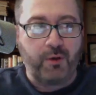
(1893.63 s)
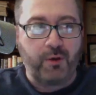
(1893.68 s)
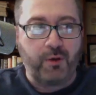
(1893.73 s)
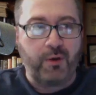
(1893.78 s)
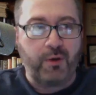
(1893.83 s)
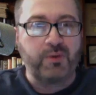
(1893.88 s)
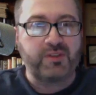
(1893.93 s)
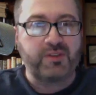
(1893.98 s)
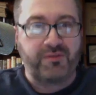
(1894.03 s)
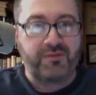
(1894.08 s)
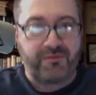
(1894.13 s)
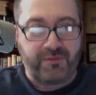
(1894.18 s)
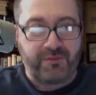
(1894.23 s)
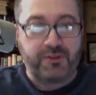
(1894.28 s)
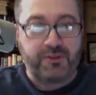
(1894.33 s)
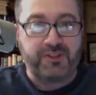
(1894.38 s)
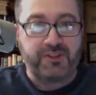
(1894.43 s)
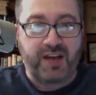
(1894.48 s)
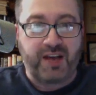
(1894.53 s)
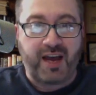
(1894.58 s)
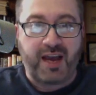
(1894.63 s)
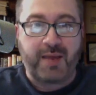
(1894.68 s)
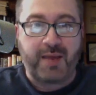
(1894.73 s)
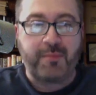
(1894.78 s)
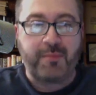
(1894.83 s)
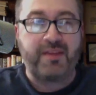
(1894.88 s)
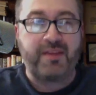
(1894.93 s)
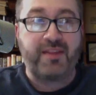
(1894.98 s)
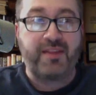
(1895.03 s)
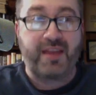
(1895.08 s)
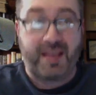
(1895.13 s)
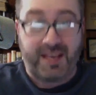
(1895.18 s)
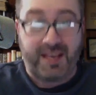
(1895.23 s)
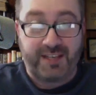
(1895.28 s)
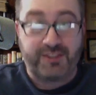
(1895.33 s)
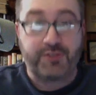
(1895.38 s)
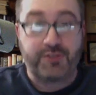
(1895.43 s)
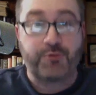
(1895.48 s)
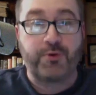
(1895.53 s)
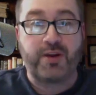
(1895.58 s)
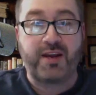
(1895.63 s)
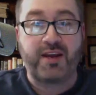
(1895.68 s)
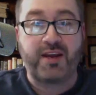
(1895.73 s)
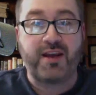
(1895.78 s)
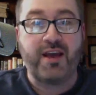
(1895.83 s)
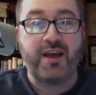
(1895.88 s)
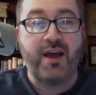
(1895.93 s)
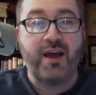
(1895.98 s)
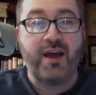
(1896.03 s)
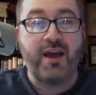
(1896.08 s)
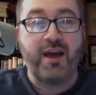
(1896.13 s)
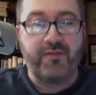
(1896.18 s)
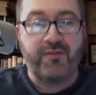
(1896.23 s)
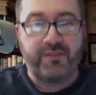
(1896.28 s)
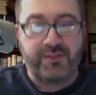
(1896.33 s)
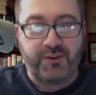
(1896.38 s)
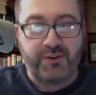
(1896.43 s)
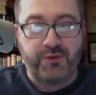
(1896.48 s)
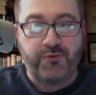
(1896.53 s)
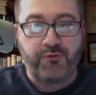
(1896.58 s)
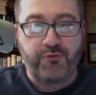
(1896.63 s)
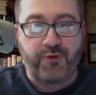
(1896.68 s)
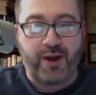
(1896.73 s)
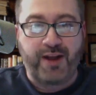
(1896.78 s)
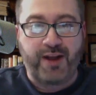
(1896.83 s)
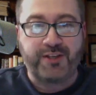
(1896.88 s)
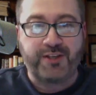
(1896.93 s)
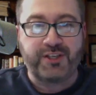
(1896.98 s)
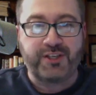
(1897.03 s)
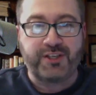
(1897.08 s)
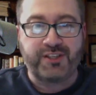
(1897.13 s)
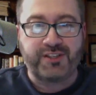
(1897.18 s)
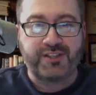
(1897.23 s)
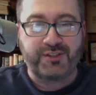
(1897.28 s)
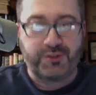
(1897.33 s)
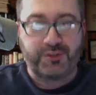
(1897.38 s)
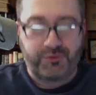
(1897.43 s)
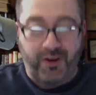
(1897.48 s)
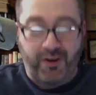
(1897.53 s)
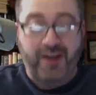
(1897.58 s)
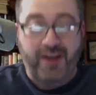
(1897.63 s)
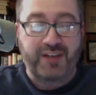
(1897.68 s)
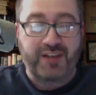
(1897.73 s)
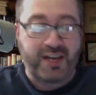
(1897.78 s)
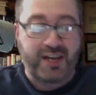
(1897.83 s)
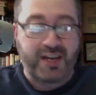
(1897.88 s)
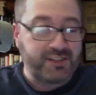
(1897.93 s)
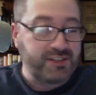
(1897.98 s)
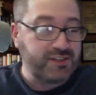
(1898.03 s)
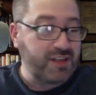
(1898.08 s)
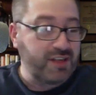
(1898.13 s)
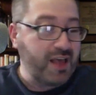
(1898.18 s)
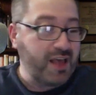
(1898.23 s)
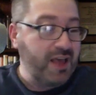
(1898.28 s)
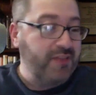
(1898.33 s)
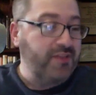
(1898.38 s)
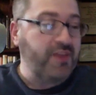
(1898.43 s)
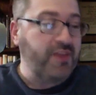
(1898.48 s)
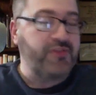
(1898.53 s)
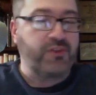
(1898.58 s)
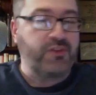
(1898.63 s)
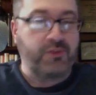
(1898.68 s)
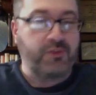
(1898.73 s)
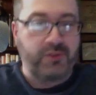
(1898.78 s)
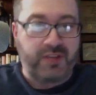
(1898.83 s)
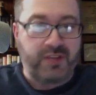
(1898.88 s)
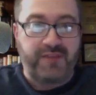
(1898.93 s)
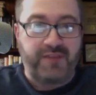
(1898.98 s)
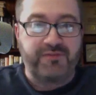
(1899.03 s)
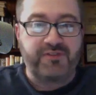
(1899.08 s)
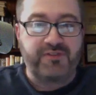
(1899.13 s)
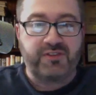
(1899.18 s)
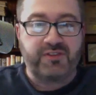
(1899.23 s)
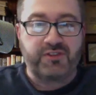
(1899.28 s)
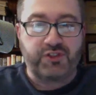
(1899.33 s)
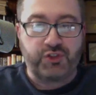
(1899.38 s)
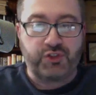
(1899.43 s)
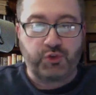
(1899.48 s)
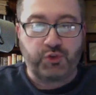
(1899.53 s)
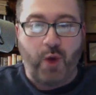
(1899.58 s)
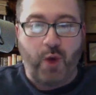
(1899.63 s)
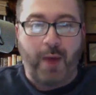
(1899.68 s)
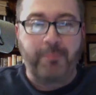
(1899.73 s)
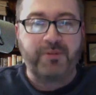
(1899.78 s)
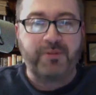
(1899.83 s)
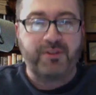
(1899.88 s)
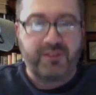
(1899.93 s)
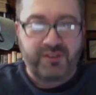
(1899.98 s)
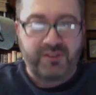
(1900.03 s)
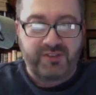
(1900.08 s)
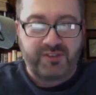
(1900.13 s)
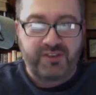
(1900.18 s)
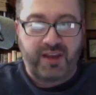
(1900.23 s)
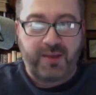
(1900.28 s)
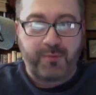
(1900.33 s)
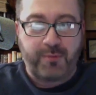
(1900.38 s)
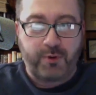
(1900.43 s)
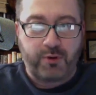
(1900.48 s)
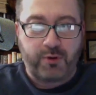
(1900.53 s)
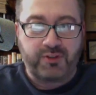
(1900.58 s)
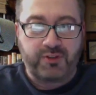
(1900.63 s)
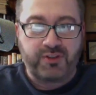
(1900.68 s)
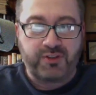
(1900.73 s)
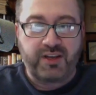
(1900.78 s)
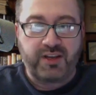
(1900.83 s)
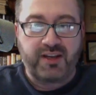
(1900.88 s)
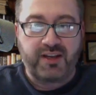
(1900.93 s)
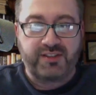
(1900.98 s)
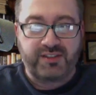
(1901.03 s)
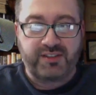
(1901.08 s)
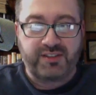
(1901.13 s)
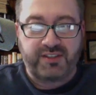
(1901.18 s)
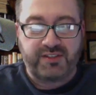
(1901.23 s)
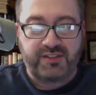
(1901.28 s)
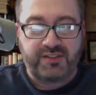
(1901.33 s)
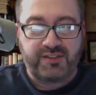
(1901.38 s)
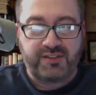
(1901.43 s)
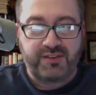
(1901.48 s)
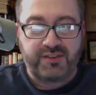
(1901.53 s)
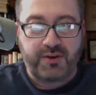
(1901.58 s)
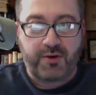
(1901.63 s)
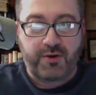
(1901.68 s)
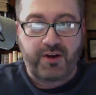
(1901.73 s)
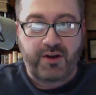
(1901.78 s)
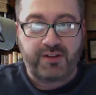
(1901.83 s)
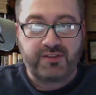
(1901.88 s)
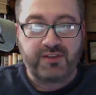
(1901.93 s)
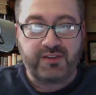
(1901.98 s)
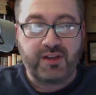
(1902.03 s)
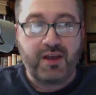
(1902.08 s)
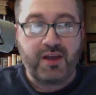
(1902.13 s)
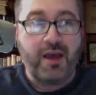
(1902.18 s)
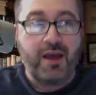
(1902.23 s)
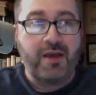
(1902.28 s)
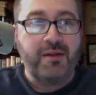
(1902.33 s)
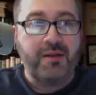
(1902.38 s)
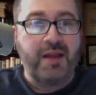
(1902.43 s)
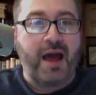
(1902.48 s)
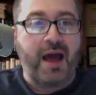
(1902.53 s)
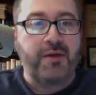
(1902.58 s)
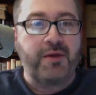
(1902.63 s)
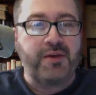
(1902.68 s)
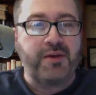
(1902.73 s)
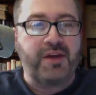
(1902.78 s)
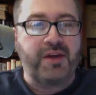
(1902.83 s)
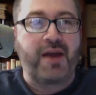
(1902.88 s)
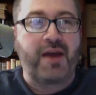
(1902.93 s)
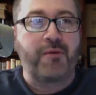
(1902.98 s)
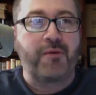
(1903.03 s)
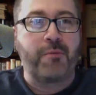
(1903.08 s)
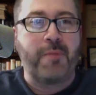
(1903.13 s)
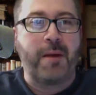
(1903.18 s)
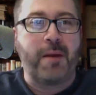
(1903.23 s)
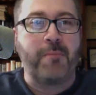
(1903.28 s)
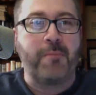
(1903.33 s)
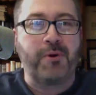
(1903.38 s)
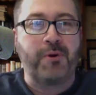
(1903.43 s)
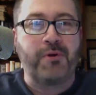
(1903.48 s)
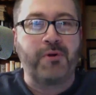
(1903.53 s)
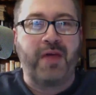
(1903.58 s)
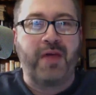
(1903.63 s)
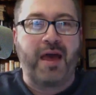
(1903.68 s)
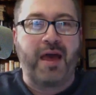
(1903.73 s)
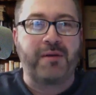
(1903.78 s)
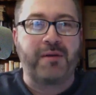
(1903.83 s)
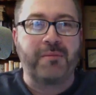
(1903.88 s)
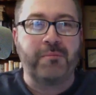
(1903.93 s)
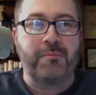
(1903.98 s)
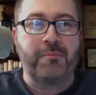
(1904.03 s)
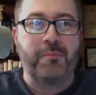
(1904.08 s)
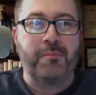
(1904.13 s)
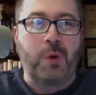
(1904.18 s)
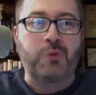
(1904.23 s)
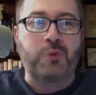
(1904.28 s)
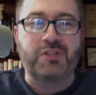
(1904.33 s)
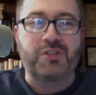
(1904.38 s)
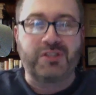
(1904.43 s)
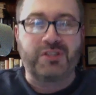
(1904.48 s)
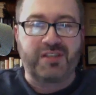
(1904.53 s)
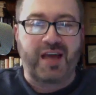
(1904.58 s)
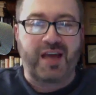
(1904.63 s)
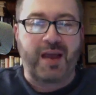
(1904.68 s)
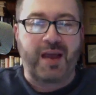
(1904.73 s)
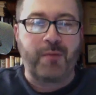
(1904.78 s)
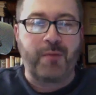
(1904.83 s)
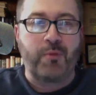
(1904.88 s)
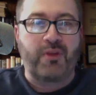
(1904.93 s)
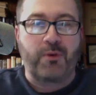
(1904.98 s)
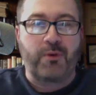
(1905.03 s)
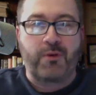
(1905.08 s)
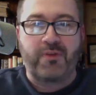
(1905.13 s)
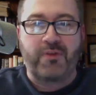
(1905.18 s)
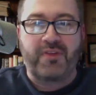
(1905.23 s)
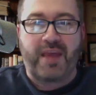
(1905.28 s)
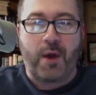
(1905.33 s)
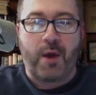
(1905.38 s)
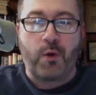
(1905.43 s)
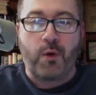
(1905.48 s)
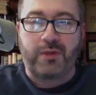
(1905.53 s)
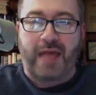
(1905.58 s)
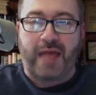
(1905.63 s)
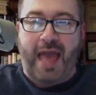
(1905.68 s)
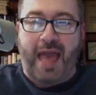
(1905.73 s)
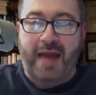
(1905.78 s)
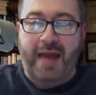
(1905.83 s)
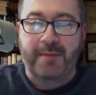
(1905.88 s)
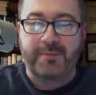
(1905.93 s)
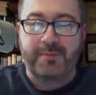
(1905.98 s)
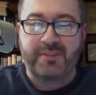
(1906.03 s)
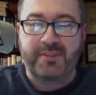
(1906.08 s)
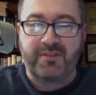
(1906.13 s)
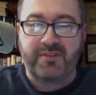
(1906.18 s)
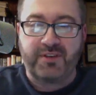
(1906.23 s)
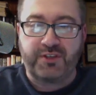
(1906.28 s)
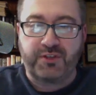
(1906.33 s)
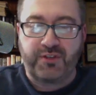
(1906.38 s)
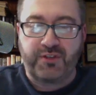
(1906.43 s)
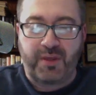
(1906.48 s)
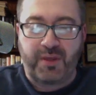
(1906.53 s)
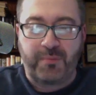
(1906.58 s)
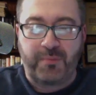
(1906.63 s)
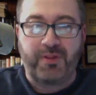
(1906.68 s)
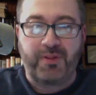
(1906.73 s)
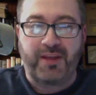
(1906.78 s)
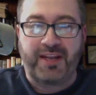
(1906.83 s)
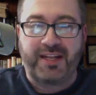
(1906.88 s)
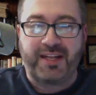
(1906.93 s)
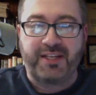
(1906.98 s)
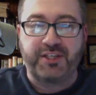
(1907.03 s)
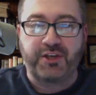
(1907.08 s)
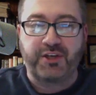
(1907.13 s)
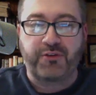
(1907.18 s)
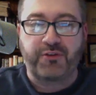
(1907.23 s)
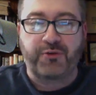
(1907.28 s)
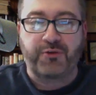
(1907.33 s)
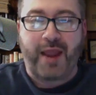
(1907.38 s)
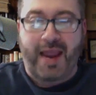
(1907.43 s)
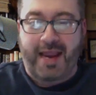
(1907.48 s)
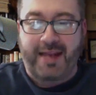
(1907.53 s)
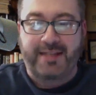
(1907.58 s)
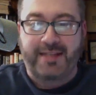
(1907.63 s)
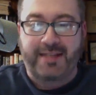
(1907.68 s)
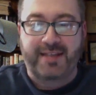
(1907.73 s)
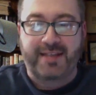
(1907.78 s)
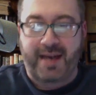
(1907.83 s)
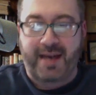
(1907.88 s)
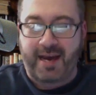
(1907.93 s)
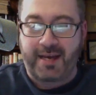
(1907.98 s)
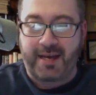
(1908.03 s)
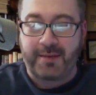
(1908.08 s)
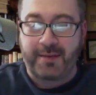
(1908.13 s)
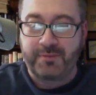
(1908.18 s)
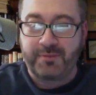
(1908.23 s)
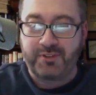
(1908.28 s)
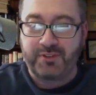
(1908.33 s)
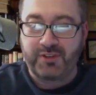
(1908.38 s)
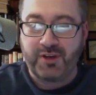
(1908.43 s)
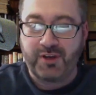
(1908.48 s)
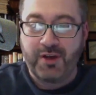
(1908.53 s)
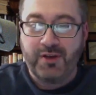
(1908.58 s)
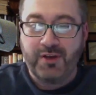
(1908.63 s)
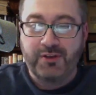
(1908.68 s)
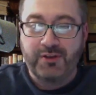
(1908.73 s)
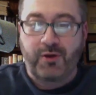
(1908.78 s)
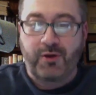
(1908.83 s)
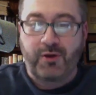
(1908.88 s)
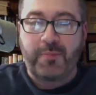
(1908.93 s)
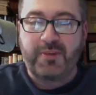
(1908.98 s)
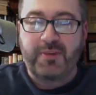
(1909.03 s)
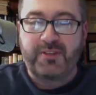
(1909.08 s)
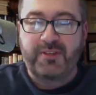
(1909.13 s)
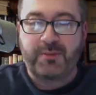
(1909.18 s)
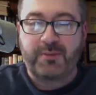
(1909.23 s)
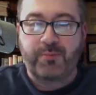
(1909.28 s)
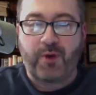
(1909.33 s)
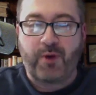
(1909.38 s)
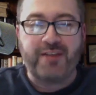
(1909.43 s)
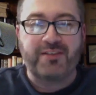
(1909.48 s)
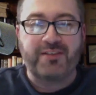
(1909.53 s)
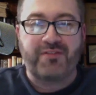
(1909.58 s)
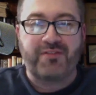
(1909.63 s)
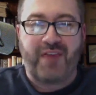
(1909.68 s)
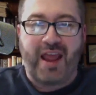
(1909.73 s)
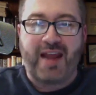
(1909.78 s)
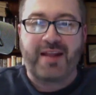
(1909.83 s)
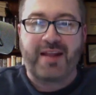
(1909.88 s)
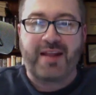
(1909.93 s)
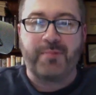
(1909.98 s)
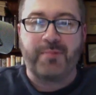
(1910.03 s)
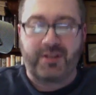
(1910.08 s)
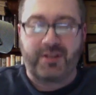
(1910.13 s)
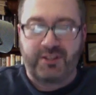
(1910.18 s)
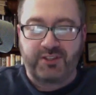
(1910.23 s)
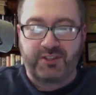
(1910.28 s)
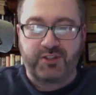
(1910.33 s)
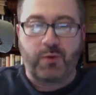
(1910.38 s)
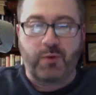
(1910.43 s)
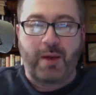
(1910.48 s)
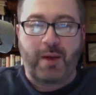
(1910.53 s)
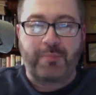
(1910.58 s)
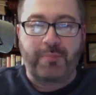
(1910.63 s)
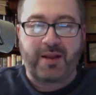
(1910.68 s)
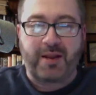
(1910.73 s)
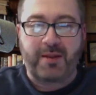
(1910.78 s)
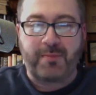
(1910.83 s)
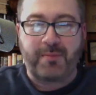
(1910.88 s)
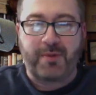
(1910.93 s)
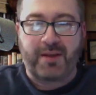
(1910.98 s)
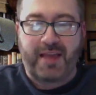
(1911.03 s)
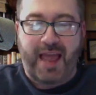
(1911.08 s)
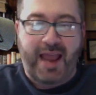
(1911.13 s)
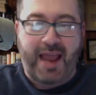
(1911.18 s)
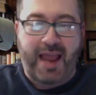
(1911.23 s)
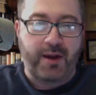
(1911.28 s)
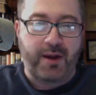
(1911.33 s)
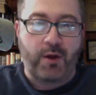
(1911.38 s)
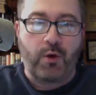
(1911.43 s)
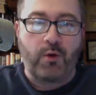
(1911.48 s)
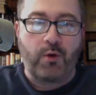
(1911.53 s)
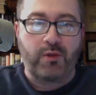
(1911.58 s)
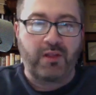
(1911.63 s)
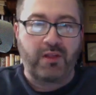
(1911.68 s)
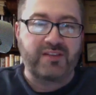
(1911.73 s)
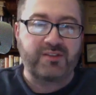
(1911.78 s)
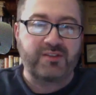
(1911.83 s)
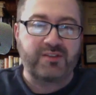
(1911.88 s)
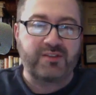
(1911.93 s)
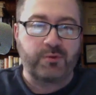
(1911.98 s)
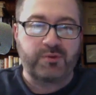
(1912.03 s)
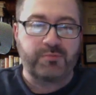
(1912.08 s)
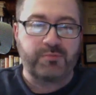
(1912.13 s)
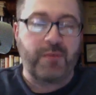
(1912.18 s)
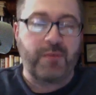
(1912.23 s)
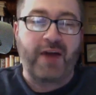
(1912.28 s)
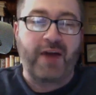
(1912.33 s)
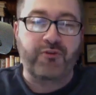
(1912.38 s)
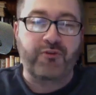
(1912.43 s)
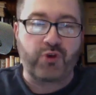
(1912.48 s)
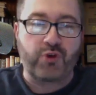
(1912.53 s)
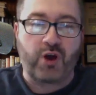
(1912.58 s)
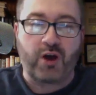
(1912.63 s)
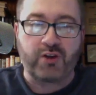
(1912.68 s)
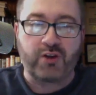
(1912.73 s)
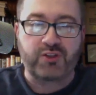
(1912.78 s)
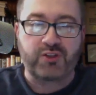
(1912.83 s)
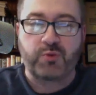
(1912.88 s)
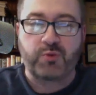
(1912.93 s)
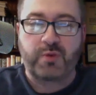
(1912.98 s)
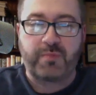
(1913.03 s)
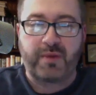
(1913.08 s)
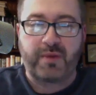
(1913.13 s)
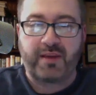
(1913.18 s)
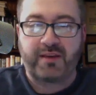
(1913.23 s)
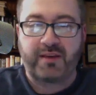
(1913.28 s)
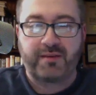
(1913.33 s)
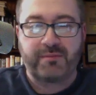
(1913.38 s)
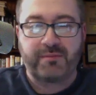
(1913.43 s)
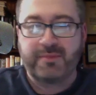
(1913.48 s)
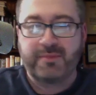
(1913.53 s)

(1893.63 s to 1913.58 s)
It was the first time in the history of the two franchises that the Leafs swept the Sabres in a season series. Now, you got to remember that most of the time when they were in the old Adams division, they played each other 8 times. Yeah, so I'd be surprised if anybody swept anybody 8-0 unless it was Montreal sweeping,